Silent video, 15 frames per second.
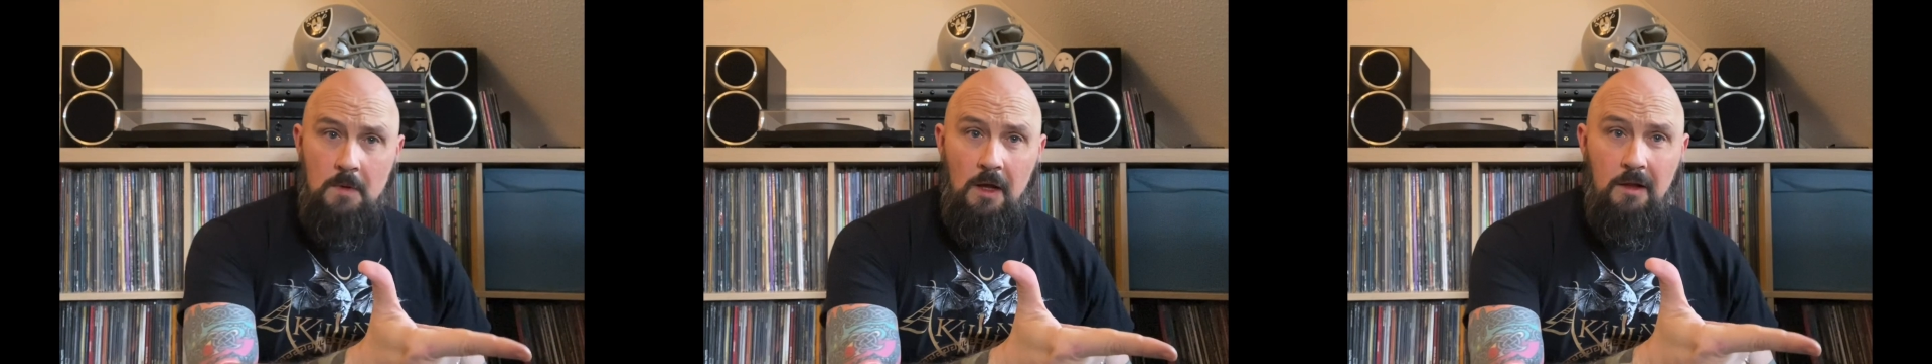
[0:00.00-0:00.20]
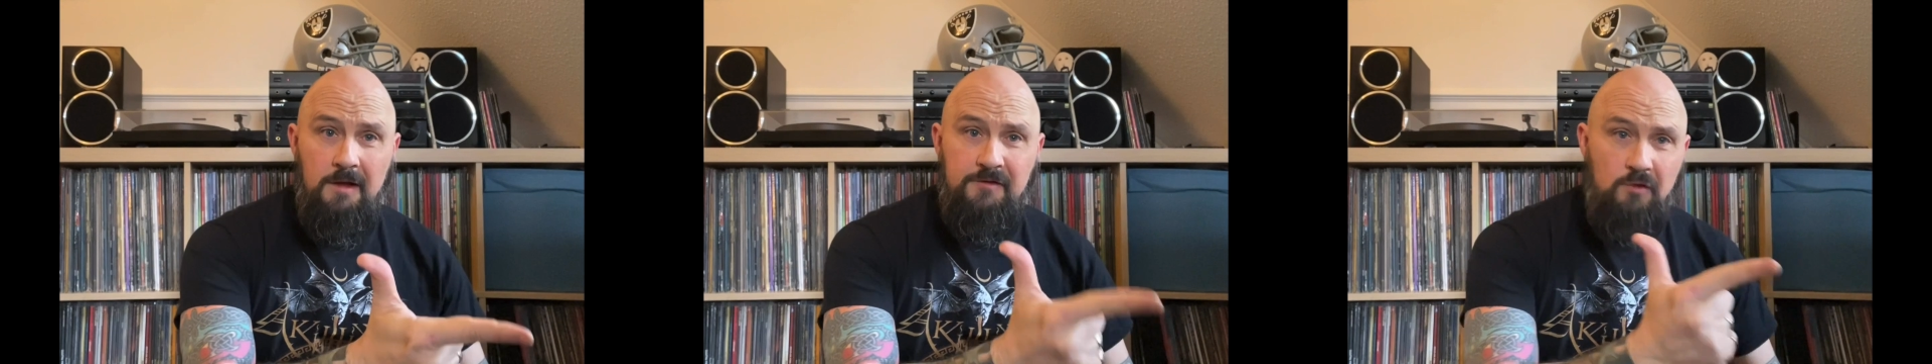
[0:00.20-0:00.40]

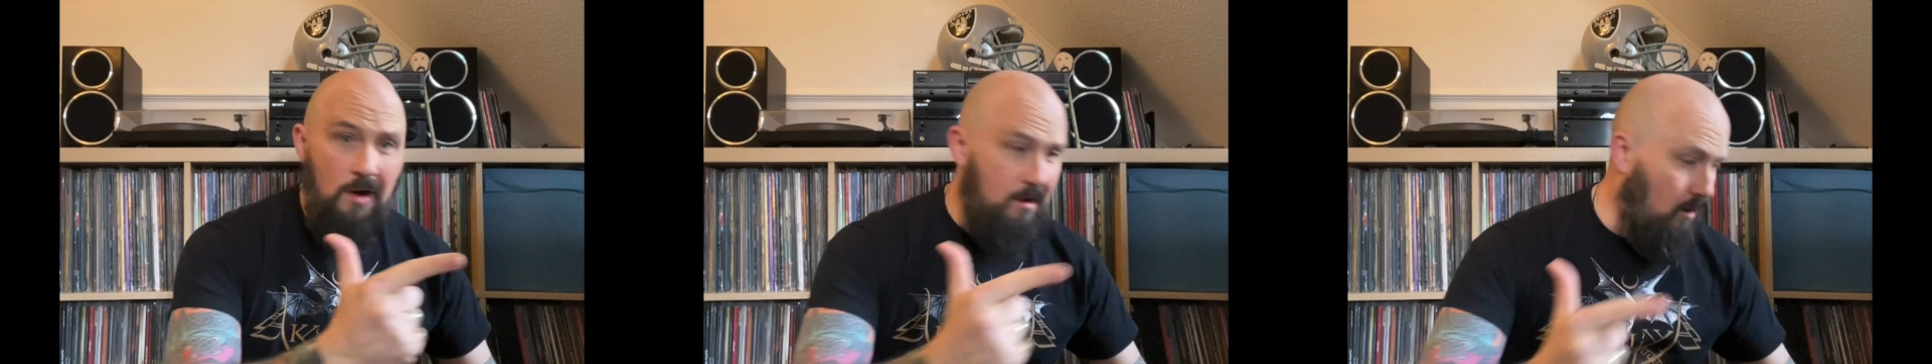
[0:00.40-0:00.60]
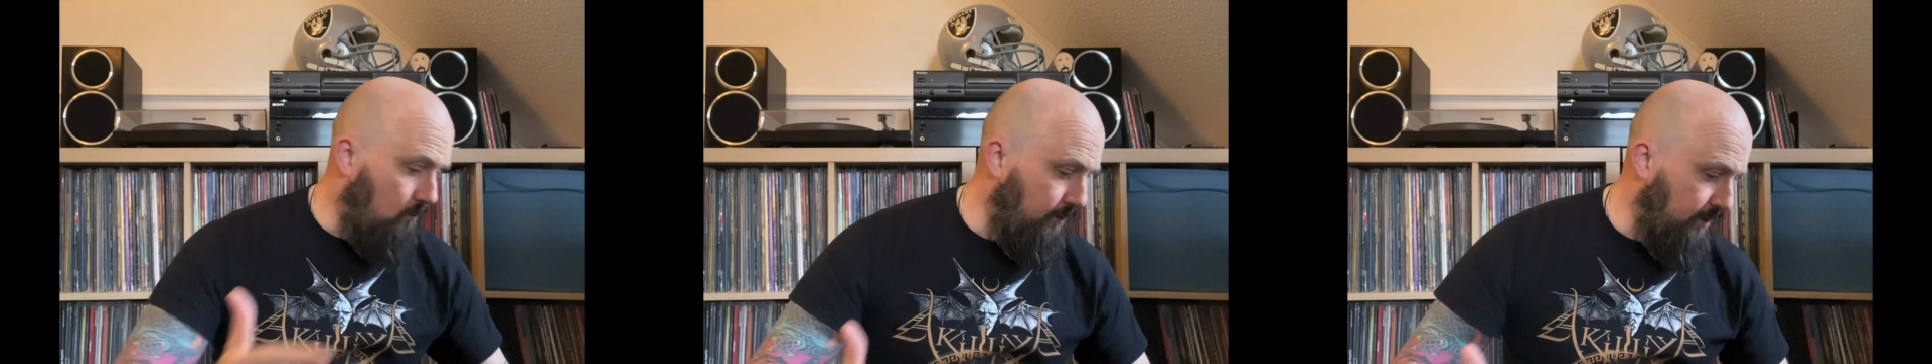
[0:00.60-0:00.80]
Let's
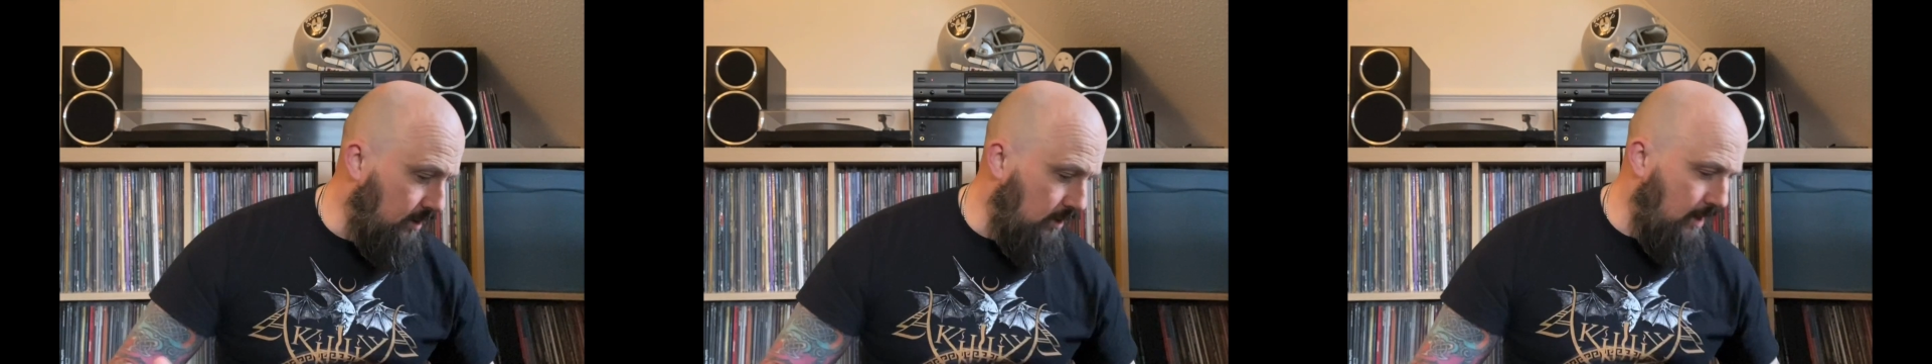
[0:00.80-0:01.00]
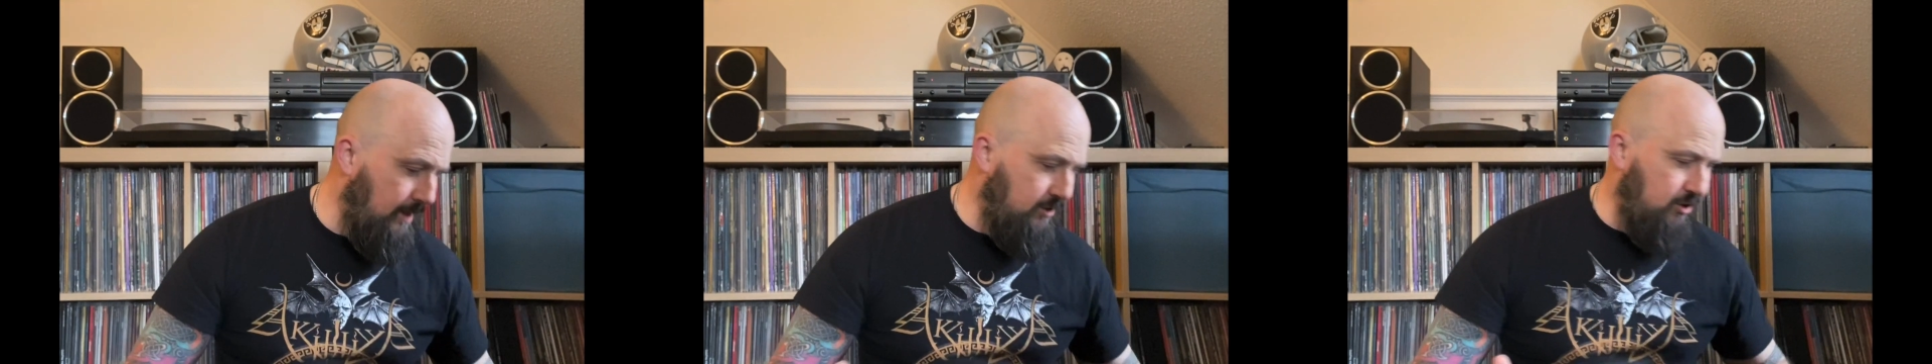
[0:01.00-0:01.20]
crack on with the
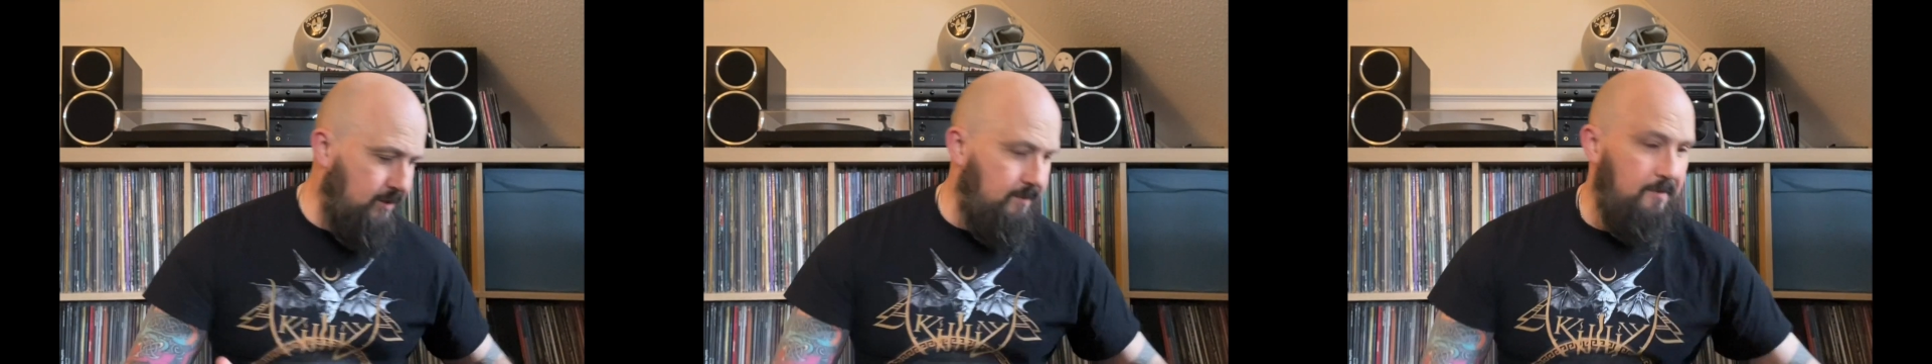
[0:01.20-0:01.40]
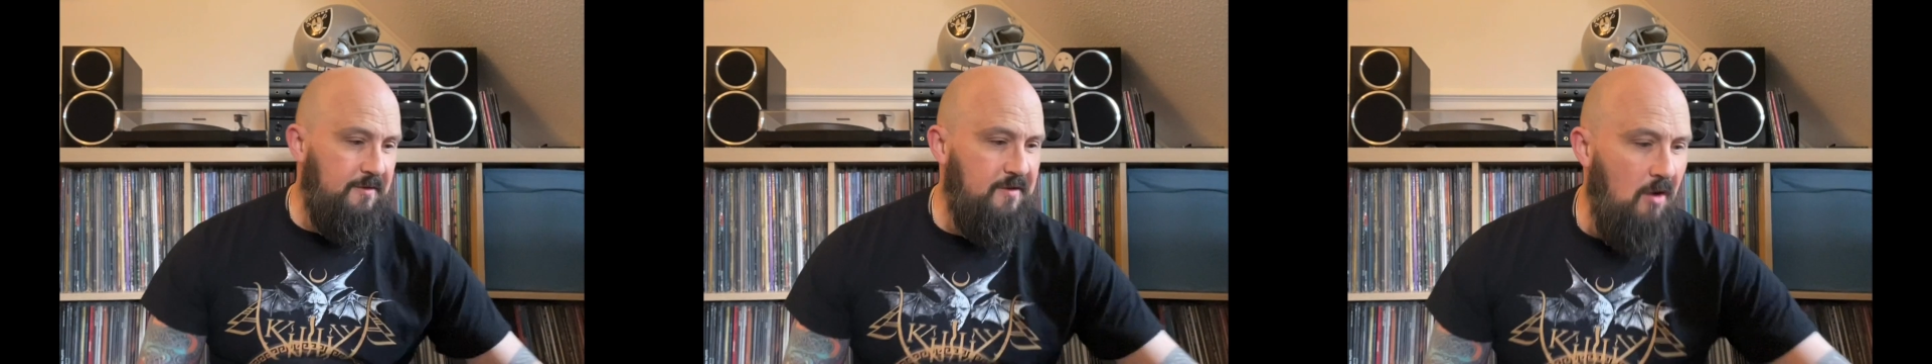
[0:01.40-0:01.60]

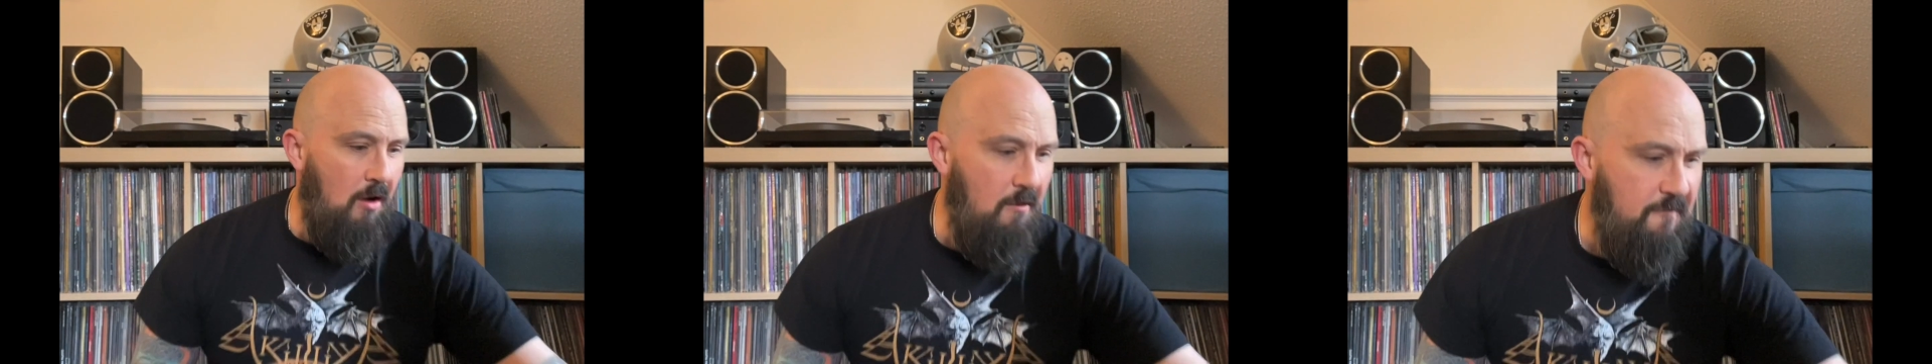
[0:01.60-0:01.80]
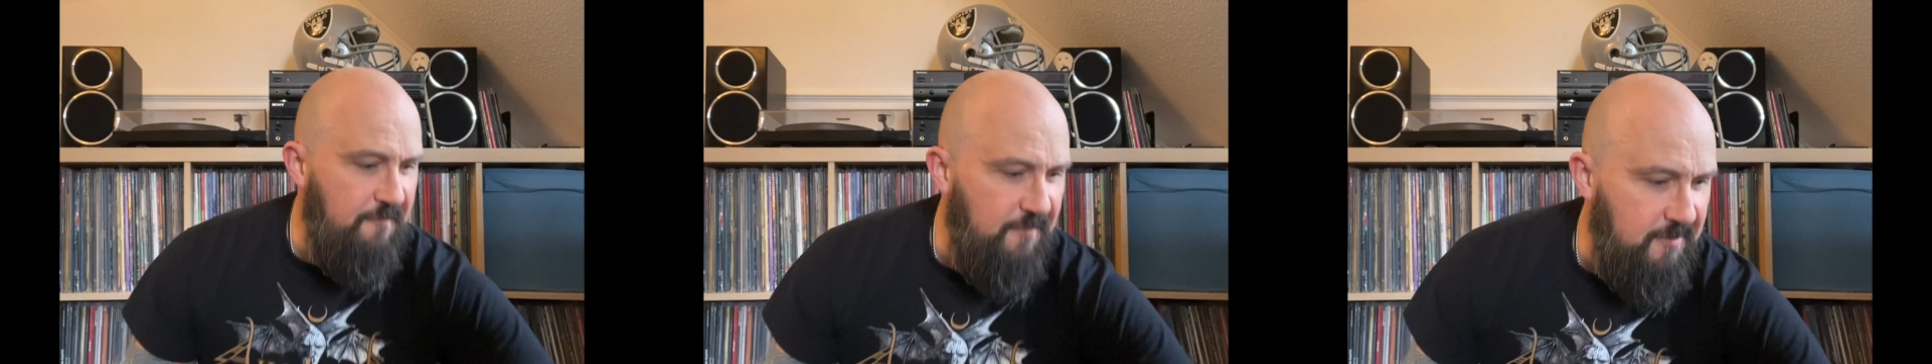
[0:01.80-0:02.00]
collection.
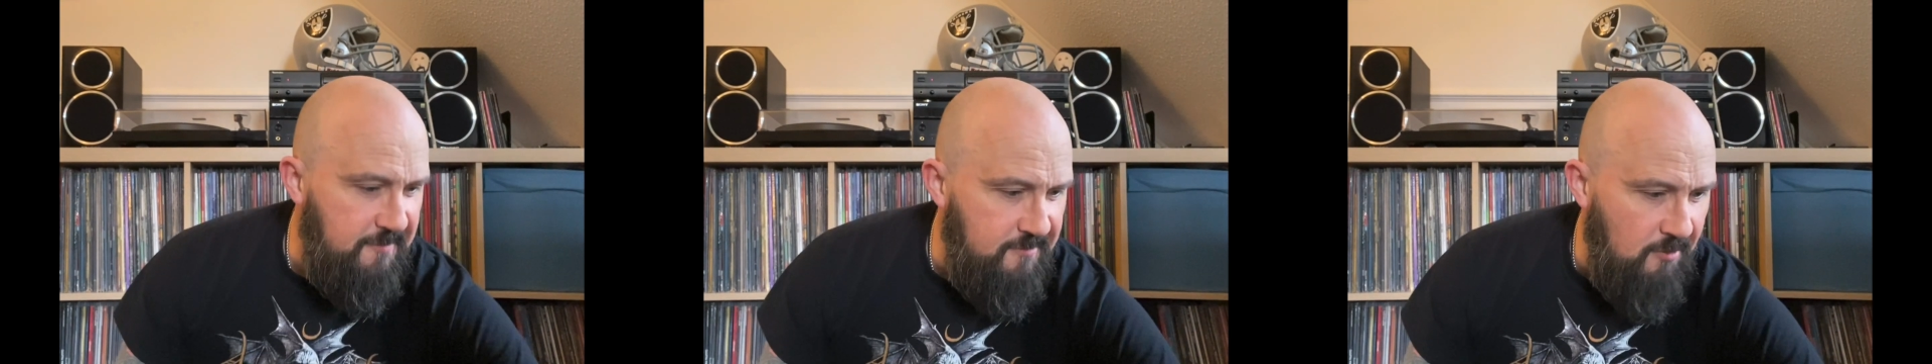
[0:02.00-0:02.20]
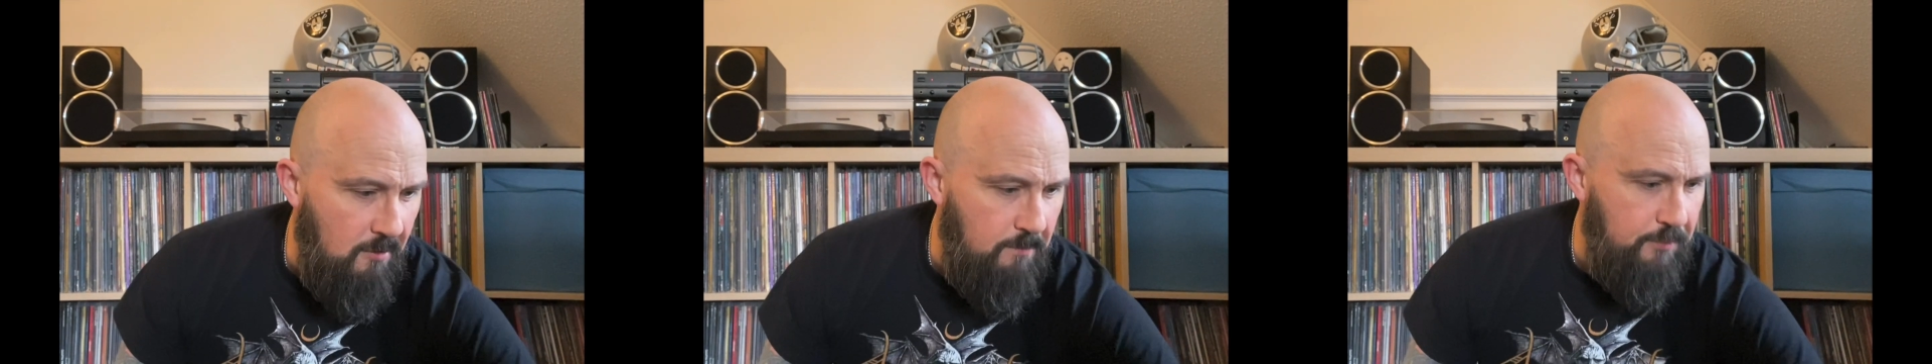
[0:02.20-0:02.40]
So
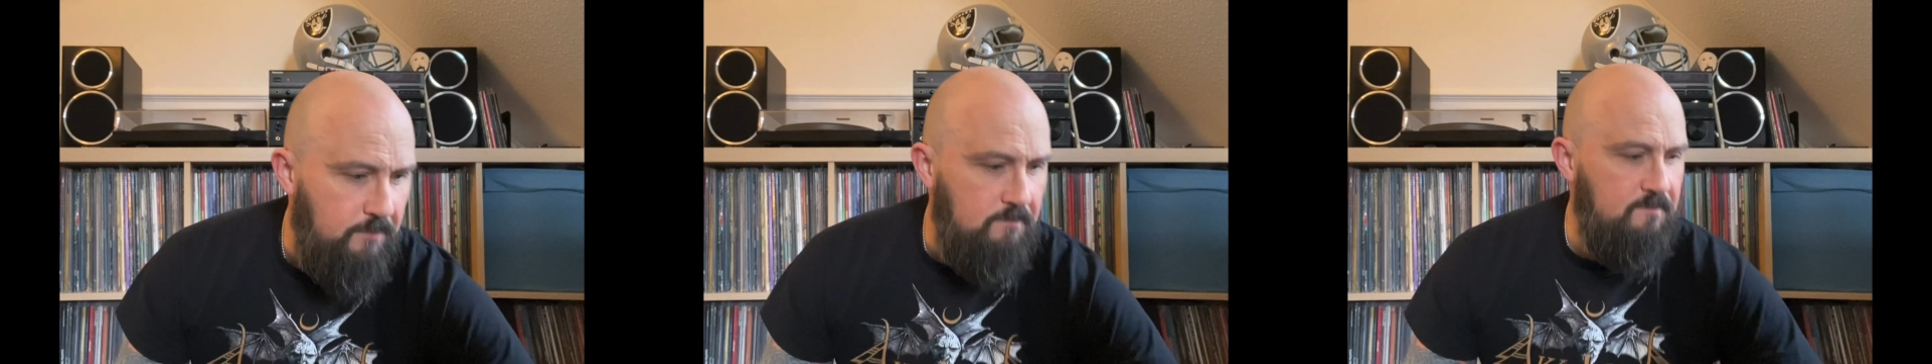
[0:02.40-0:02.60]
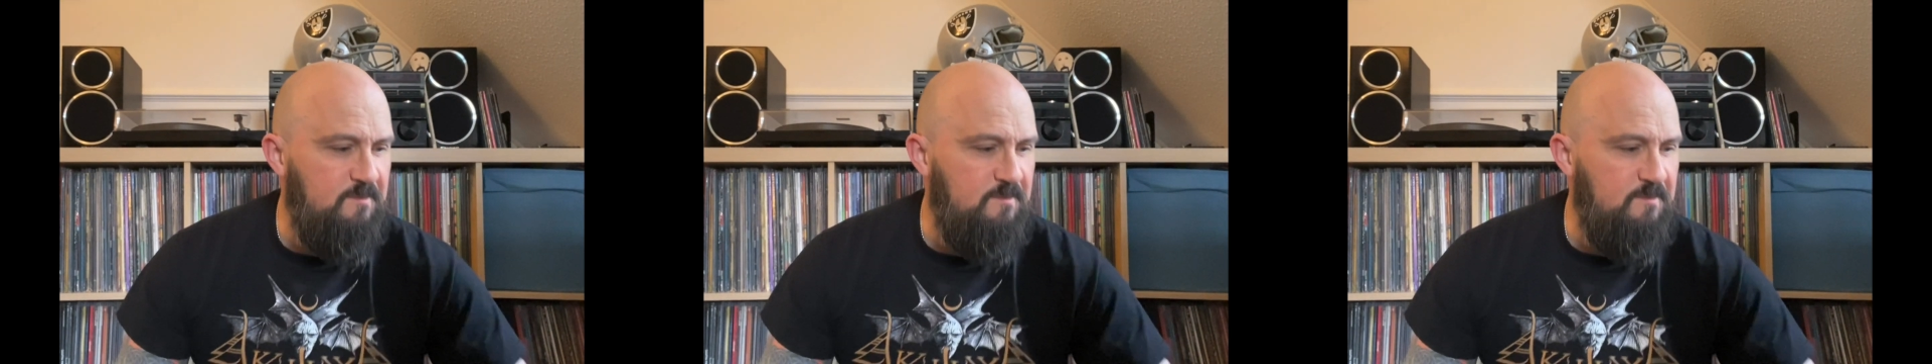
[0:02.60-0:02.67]
first up,